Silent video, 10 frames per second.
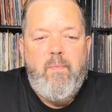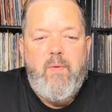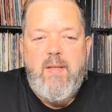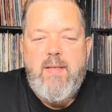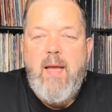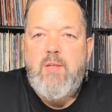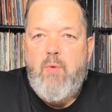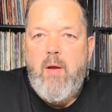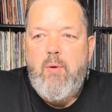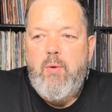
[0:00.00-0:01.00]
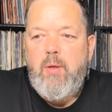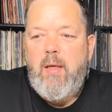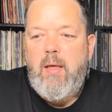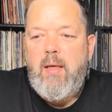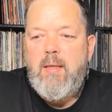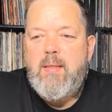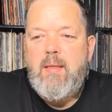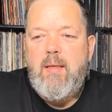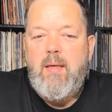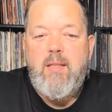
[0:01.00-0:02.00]
this next record
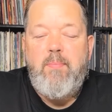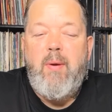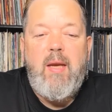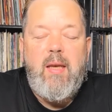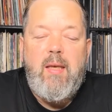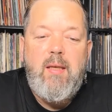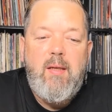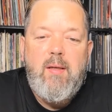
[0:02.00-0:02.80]
has been